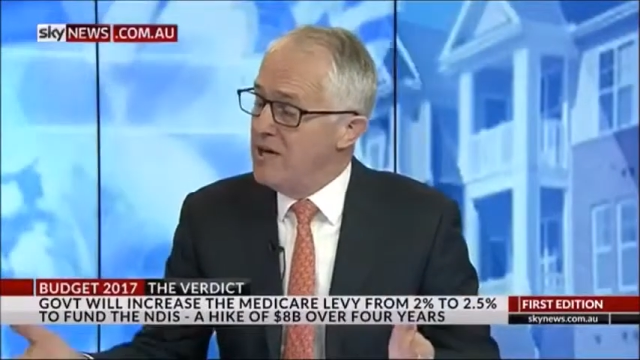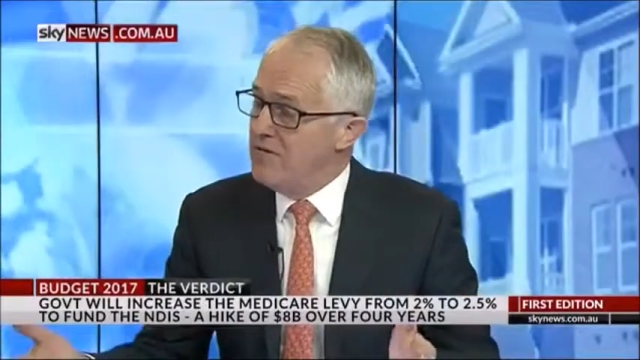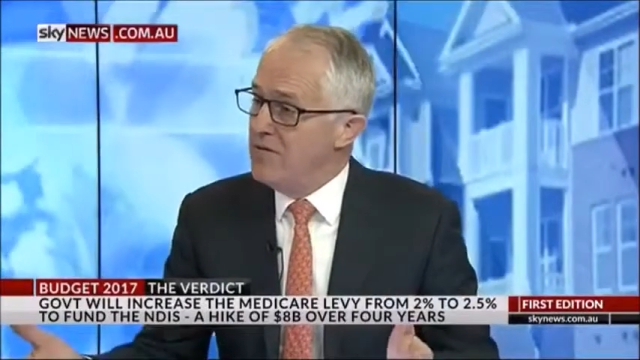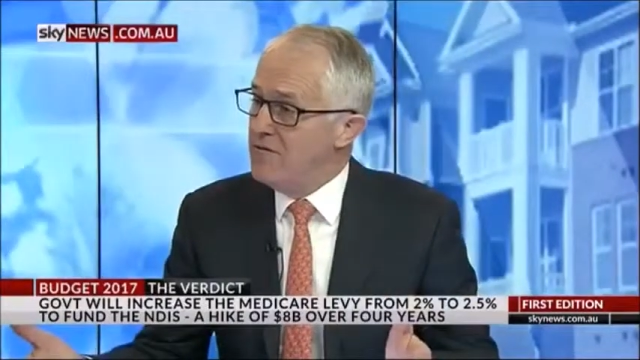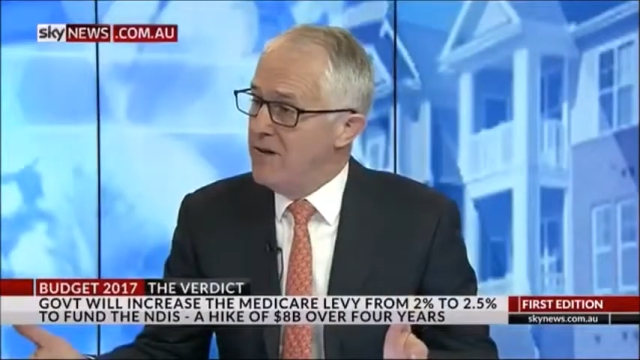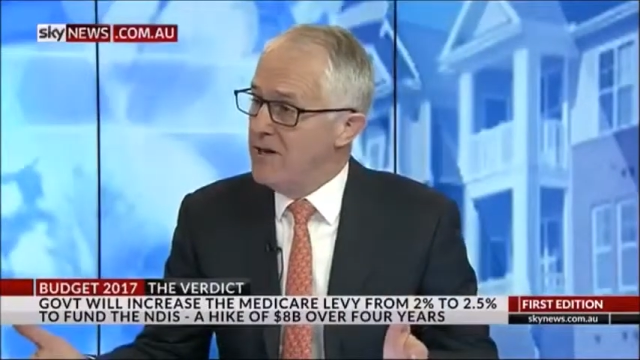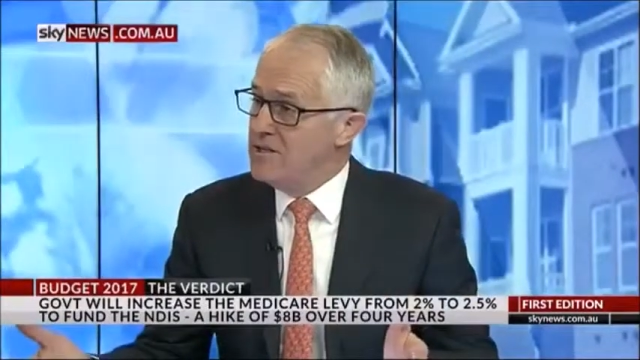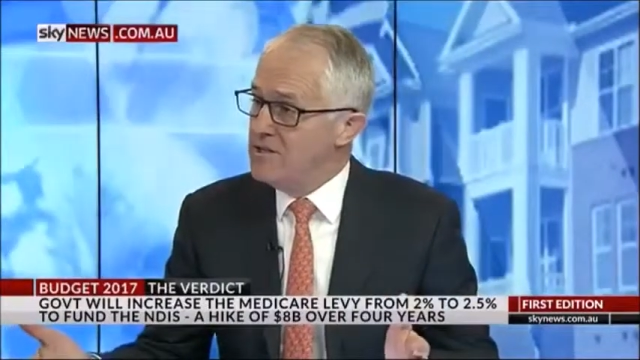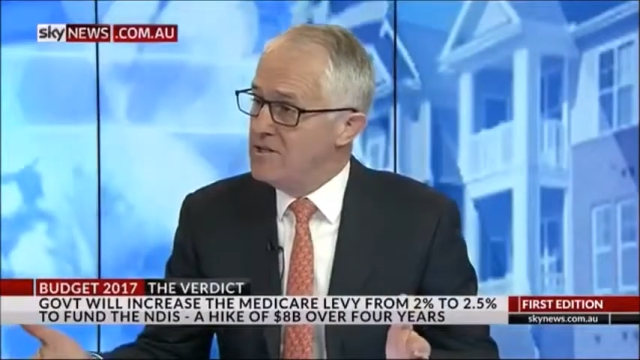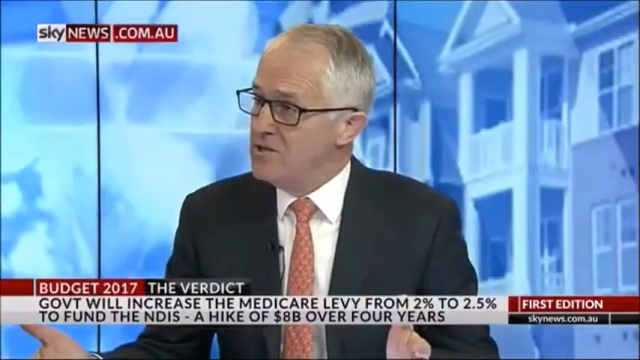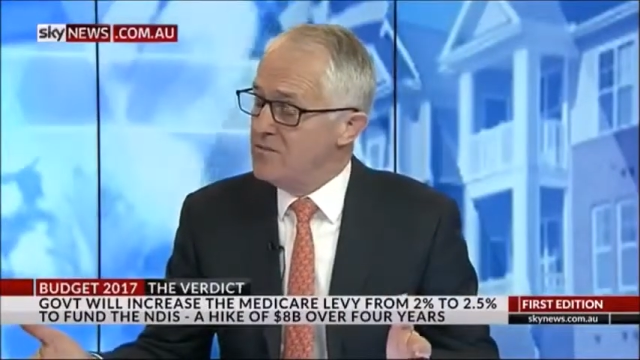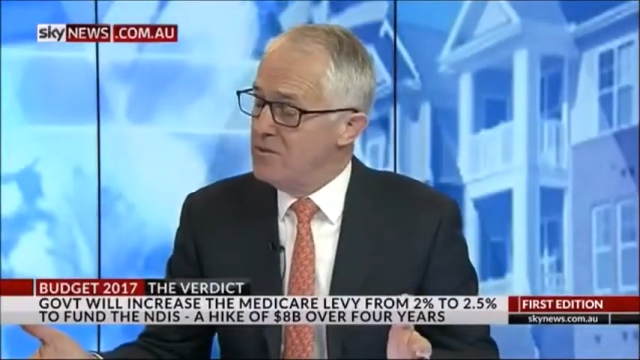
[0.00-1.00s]
have the
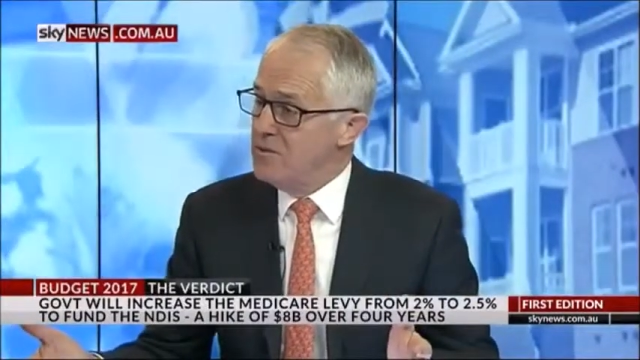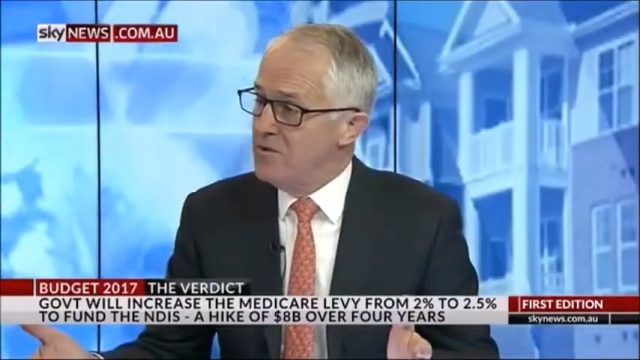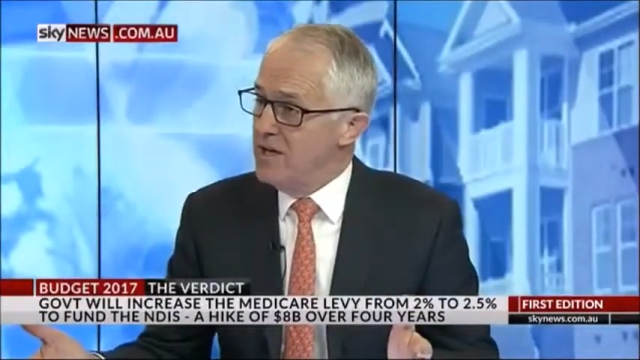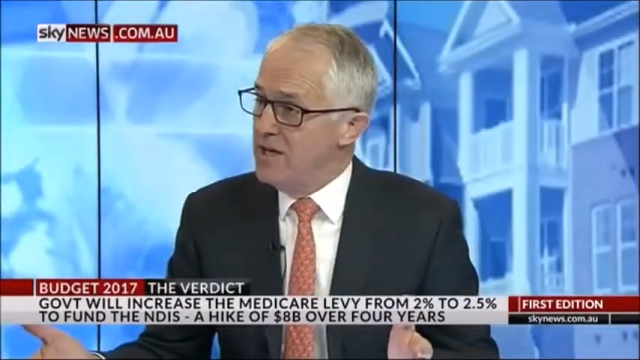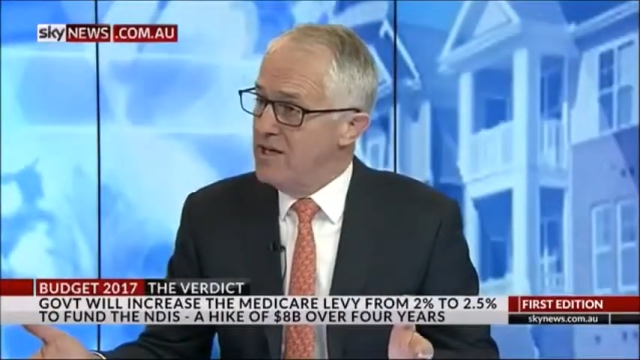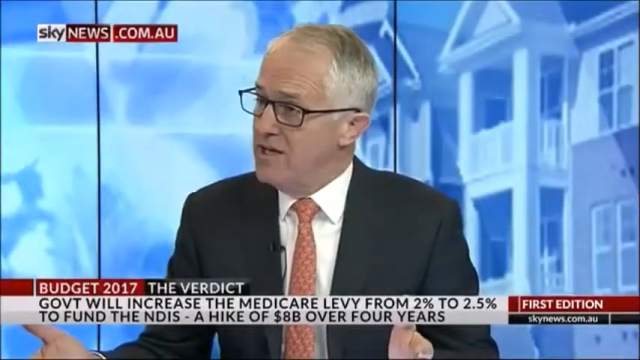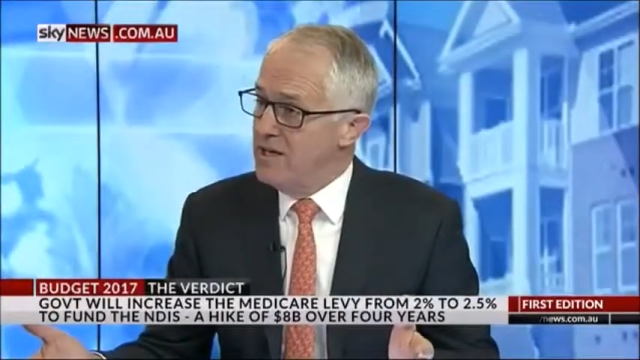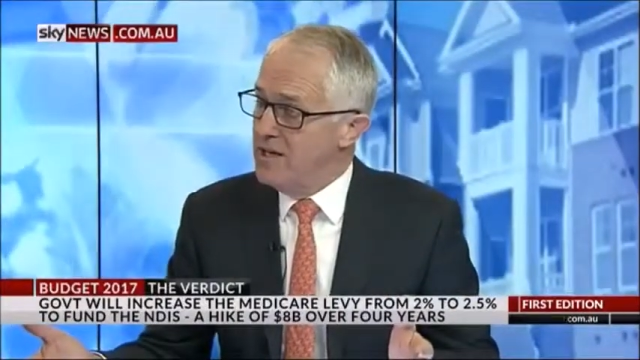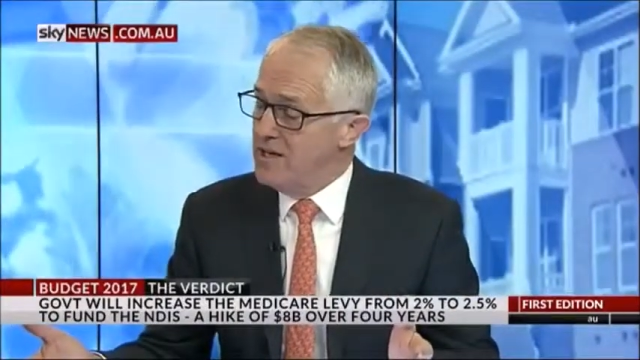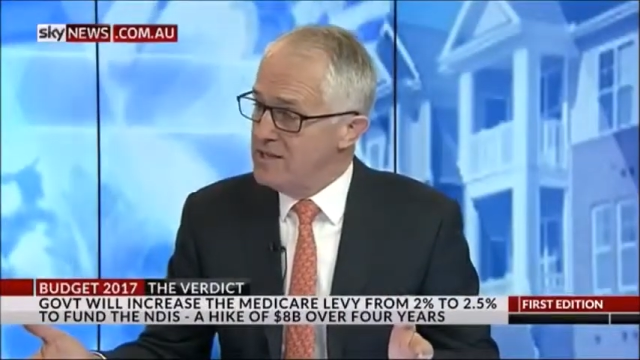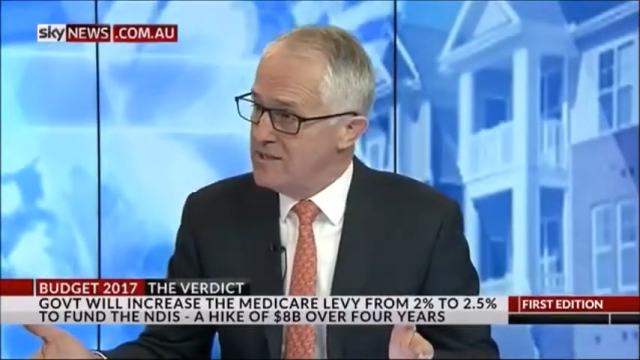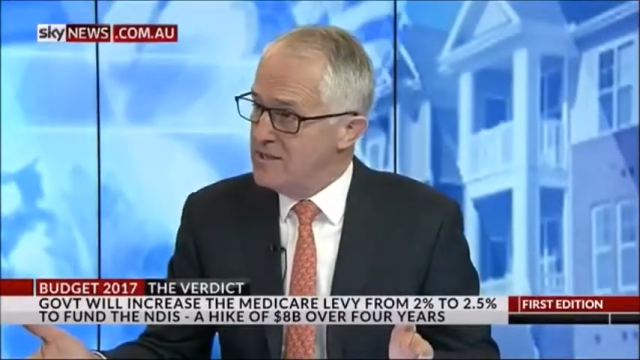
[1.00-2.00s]
funds to support the
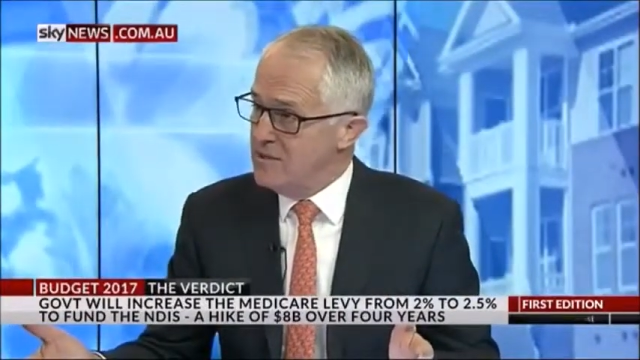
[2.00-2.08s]
NDIS